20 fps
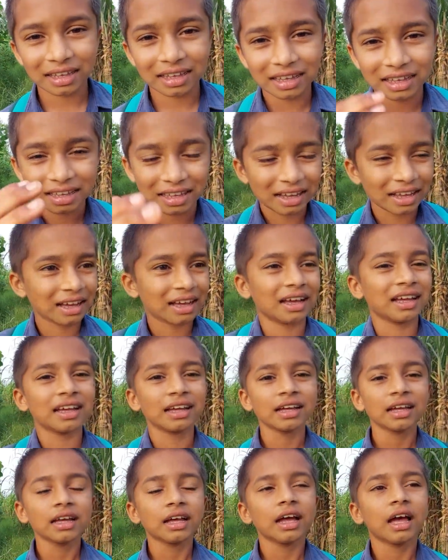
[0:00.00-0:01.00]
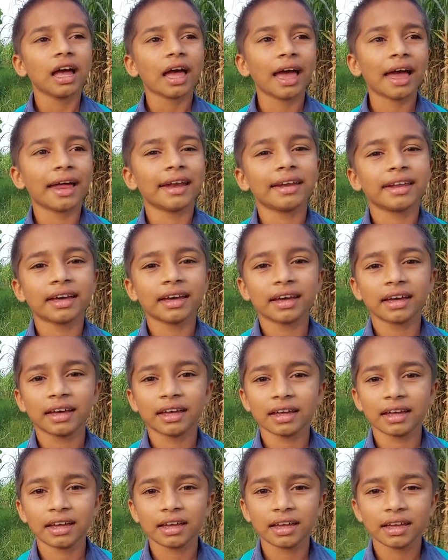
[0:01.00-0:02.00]
Yeah.
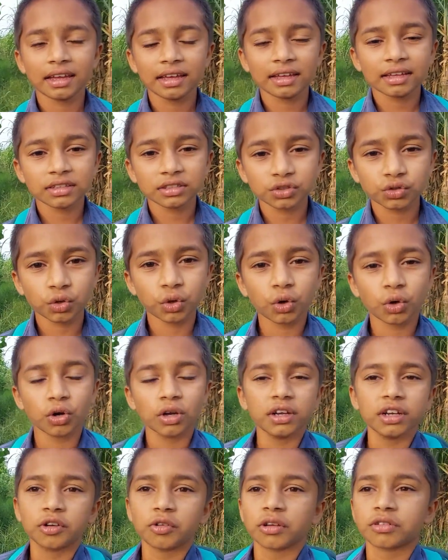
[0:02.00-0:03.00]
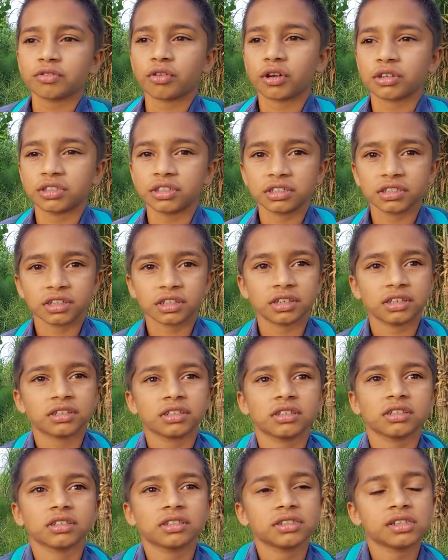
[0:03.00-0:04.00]
And so it was for
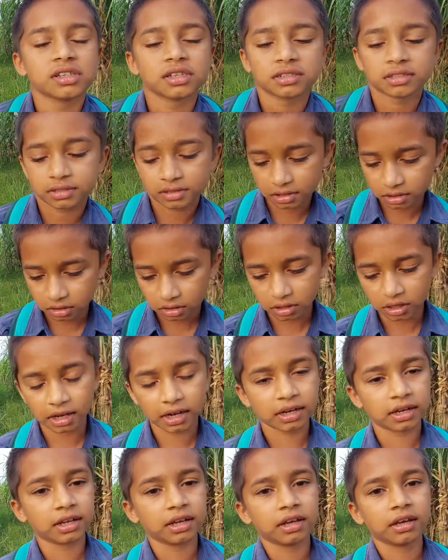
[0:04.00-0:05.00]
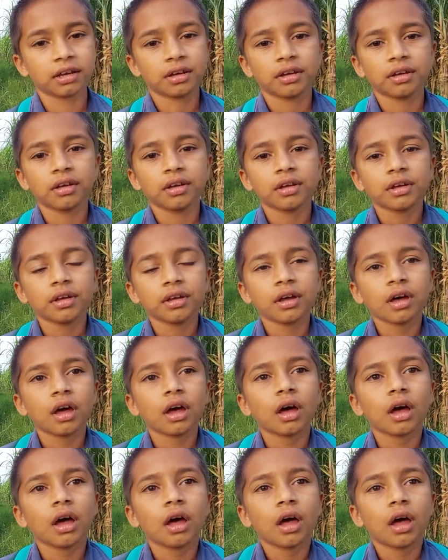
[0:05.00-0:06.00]
666. And
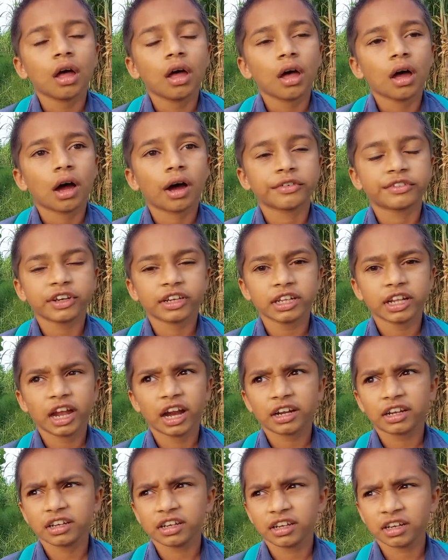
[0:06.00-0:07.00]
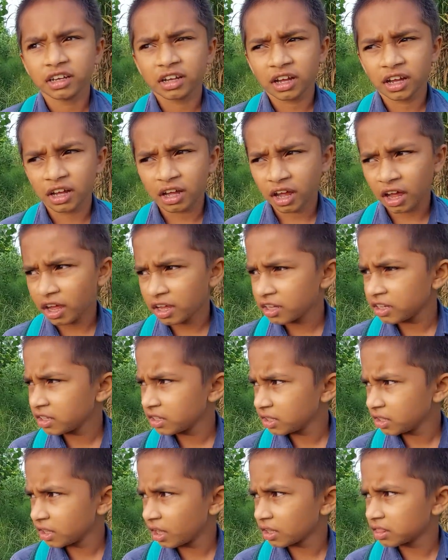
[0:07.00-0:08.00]
after that,
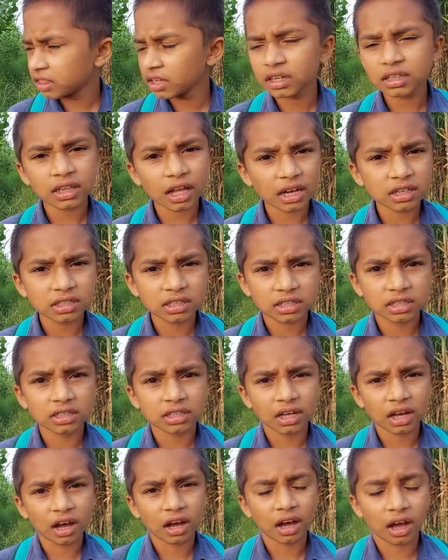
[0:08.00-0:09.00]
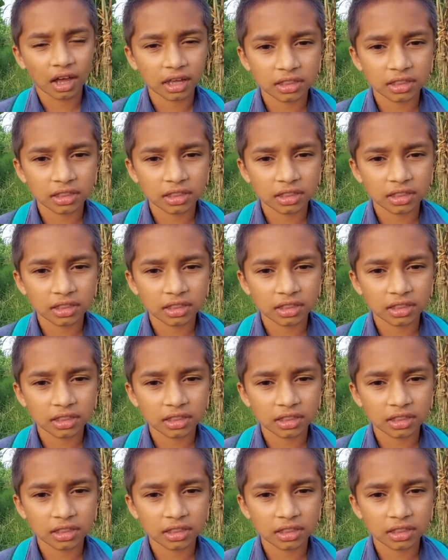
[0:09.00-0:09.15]
I think that's it. Yeah.